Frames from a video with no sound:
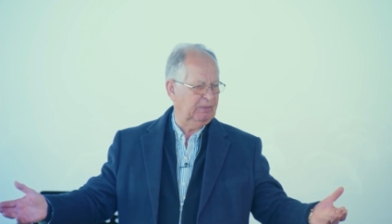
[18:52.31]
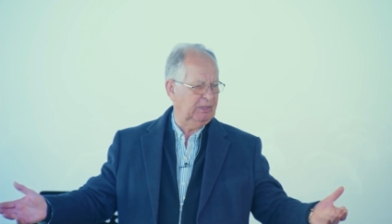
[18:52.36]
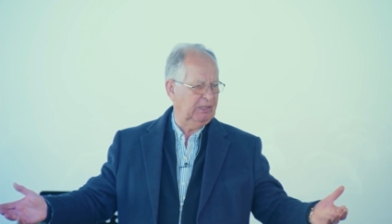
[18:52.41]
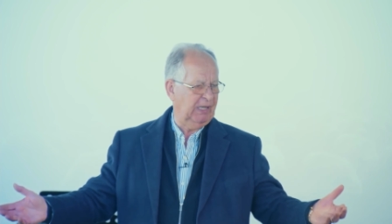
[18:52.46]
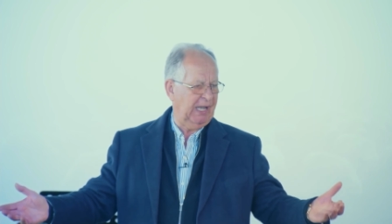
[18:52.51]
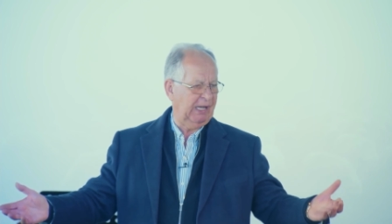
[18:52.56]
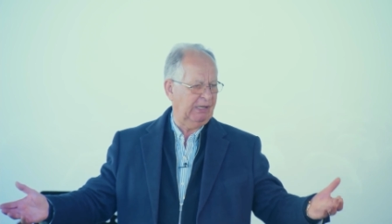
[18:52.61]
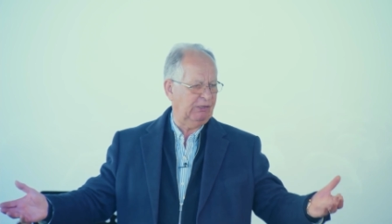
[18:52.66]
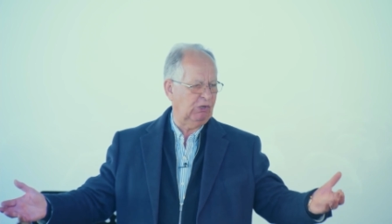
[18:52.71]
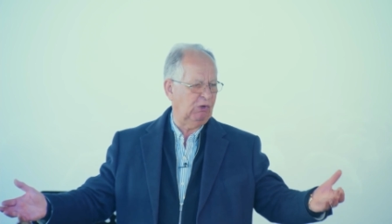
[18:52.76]

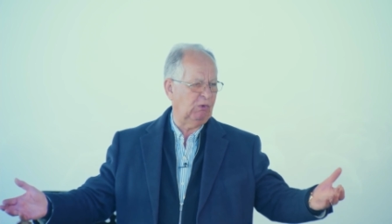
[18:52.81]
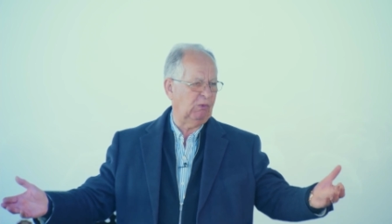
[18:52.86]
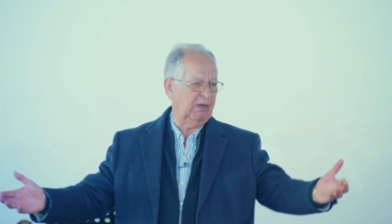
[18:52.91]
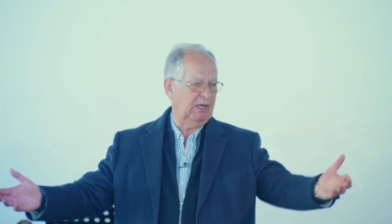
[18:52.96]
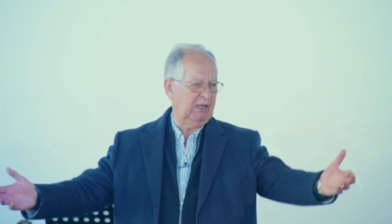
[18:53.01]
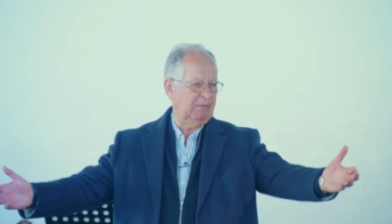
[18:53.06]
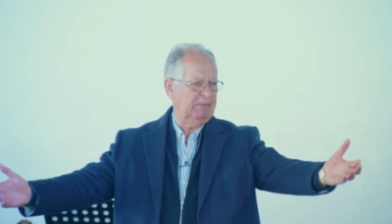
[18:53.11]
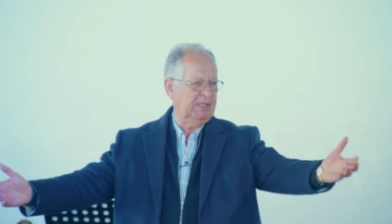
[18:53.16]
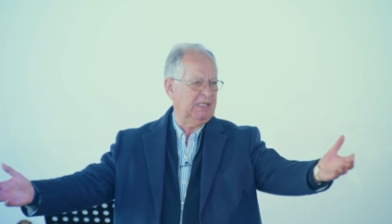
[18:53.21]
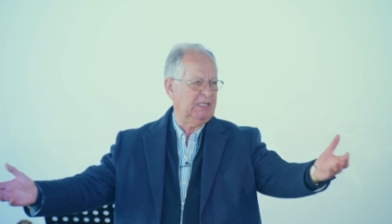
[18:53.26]
but I don't
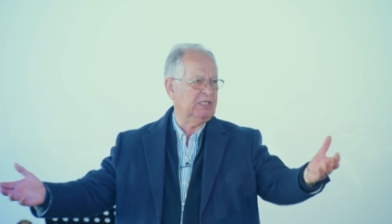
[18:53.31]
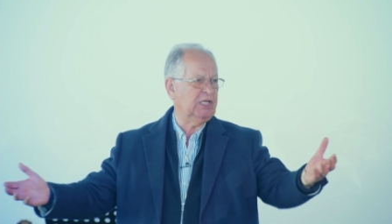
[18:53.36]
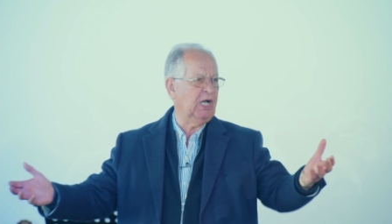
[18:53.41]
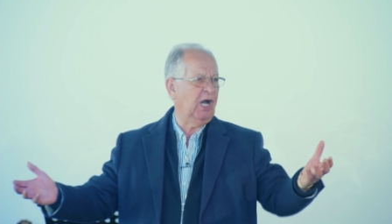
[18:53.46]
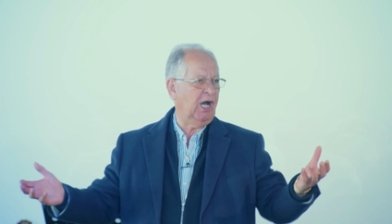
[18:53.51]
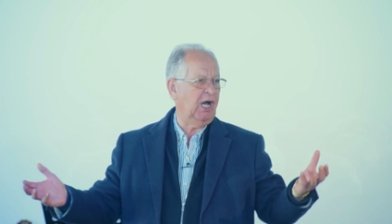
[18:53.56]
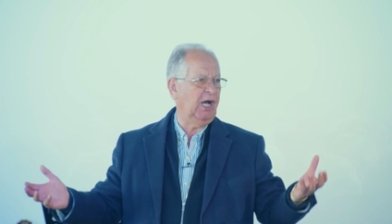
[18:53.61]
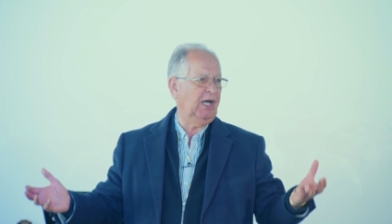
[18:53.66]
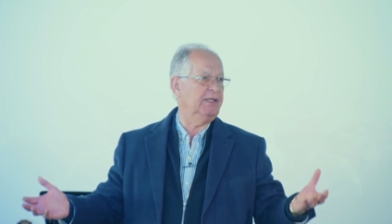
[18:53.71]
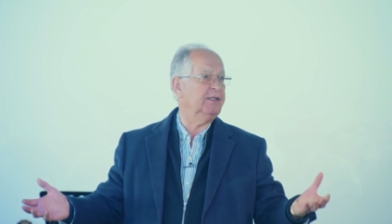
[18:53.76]
want to be
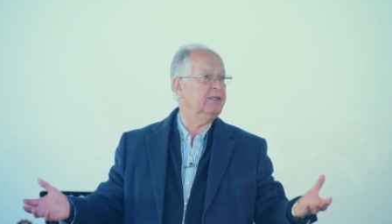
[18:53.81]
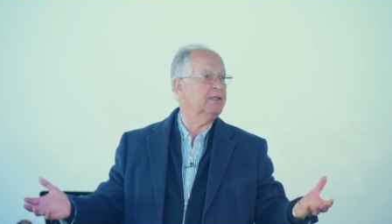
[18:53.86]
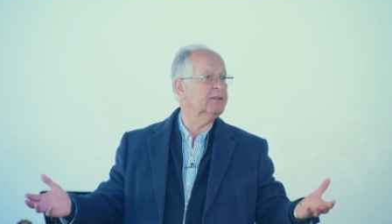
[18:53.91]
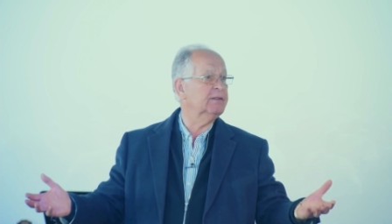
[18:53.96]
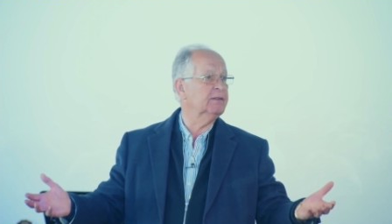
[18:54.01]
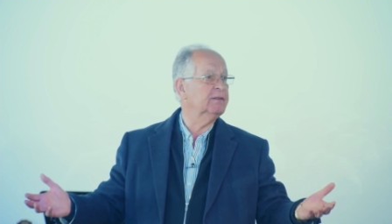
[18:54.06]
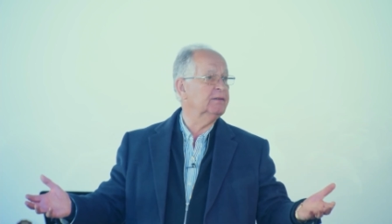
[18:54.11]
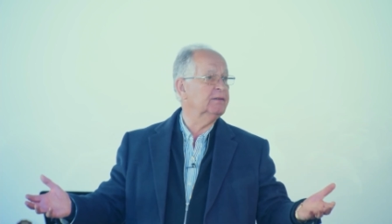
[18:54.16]
God.